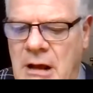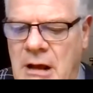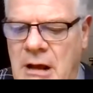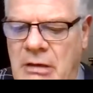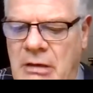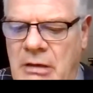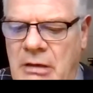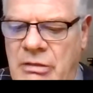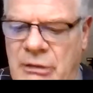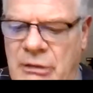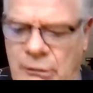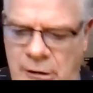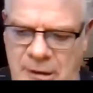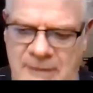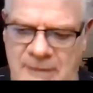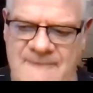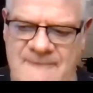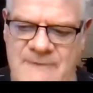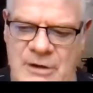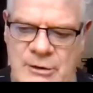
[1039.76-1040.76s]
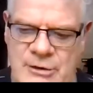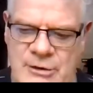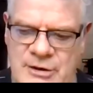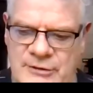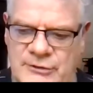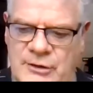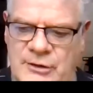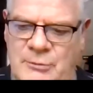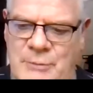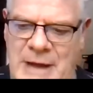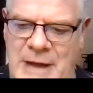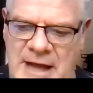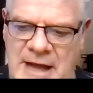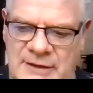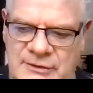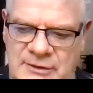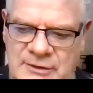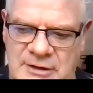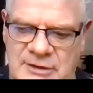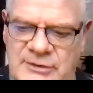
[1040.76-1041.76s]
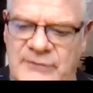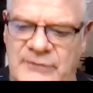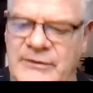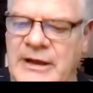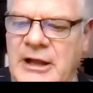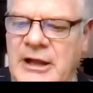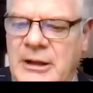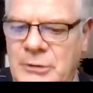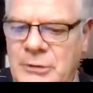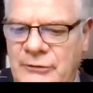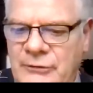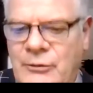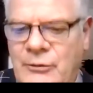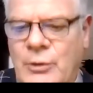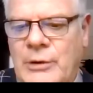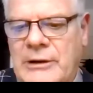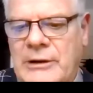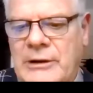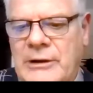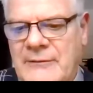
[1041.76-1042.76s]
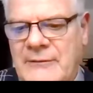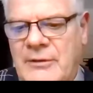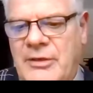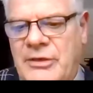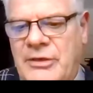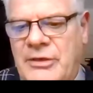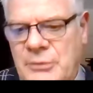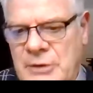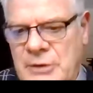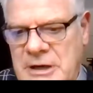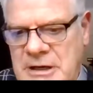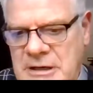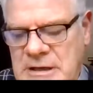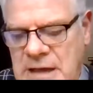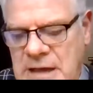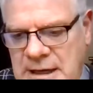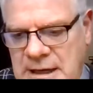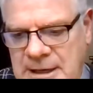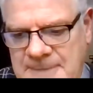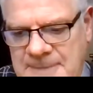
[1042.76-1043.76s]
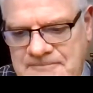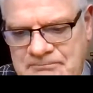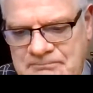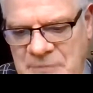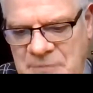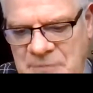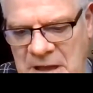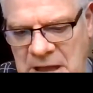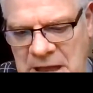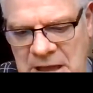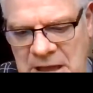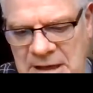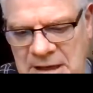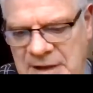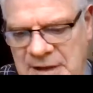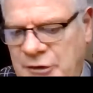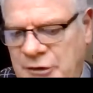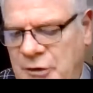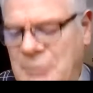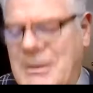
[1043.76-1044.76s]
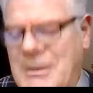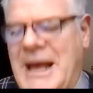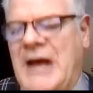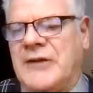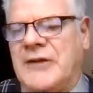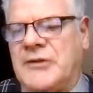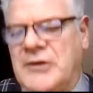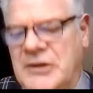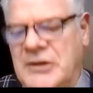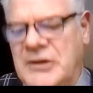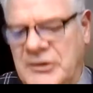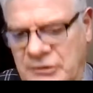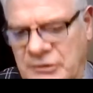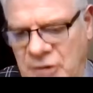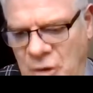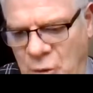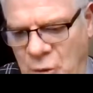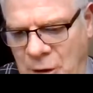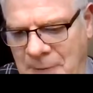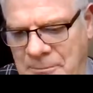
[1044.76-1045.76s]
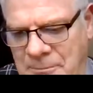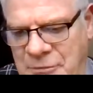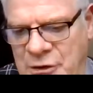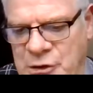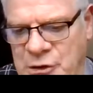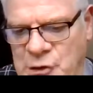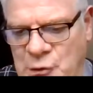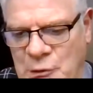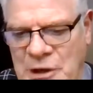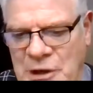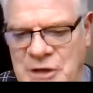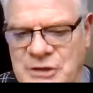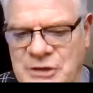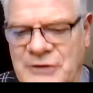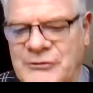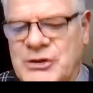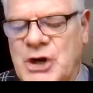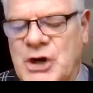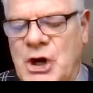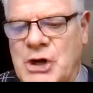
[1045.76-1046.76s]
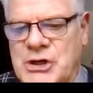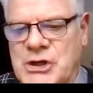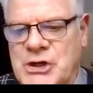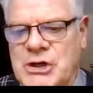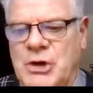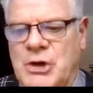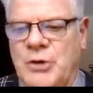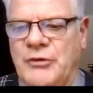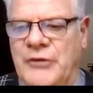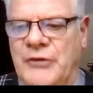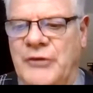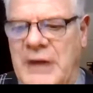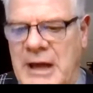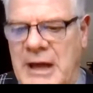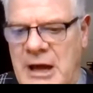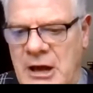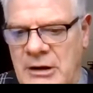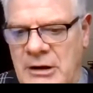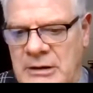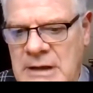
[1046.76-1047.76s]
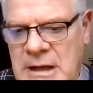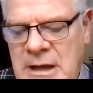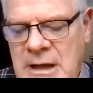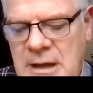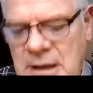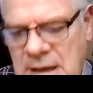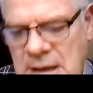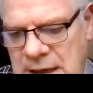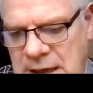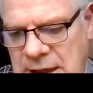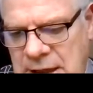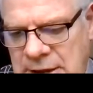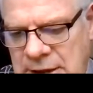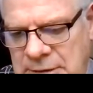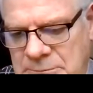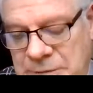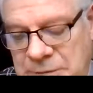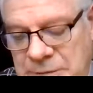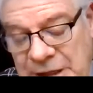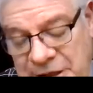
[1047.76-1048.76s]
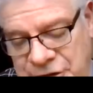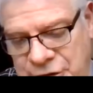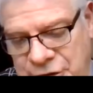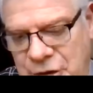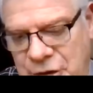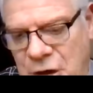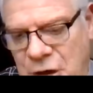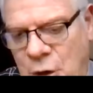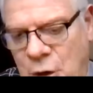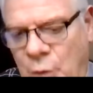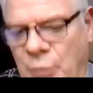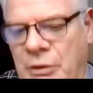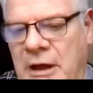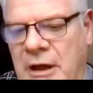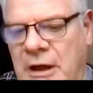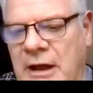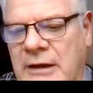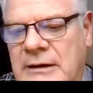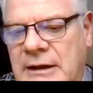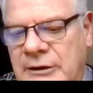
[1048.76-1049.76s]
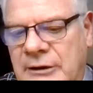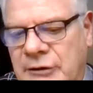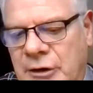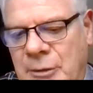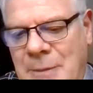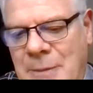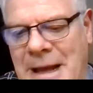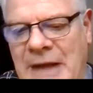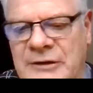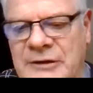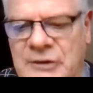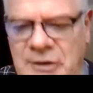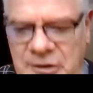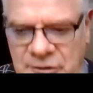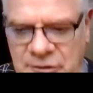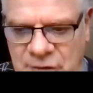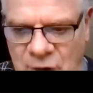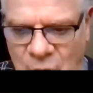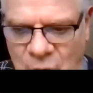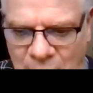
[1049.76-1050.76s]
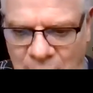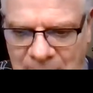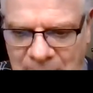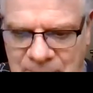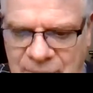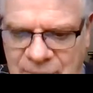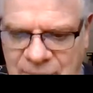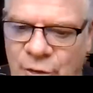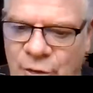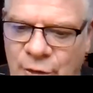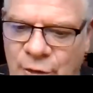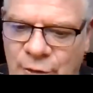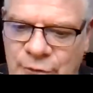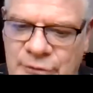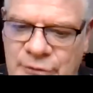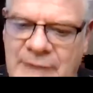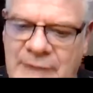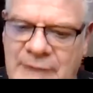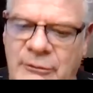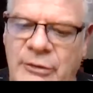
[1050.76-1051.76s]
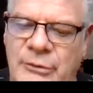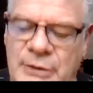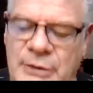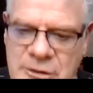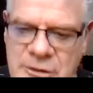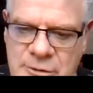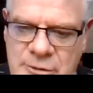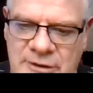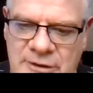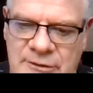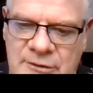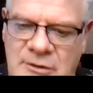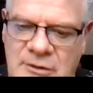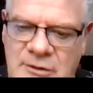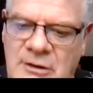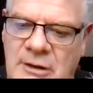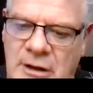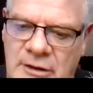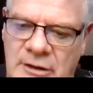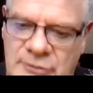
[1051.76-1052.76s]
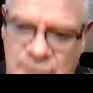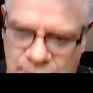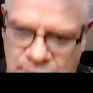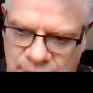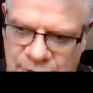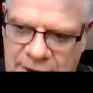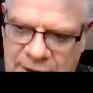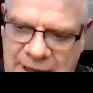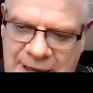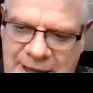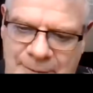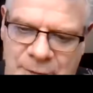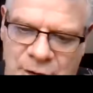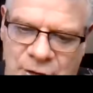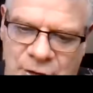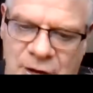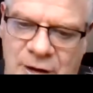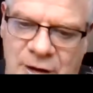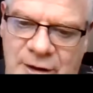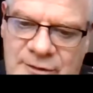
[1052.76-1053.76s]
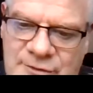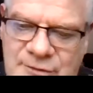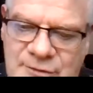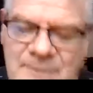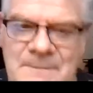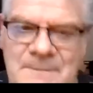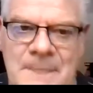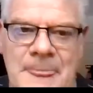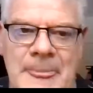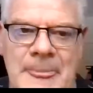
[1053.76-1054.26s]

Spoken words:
There are various capacities available for level 3, and as the capacities go up, the duration of charging goes down. But I should note that as the capacities go up for those level 3 units, so do the capital costs.